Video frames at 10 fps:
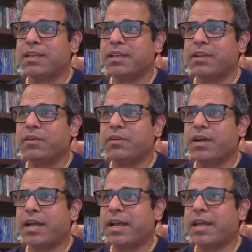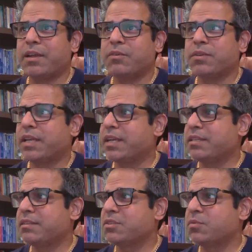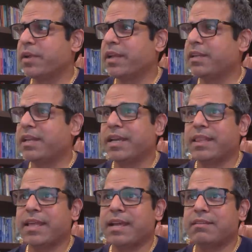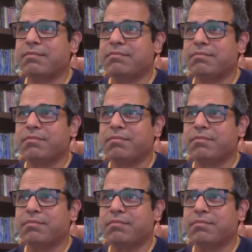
You know, I, I don't get swayed like that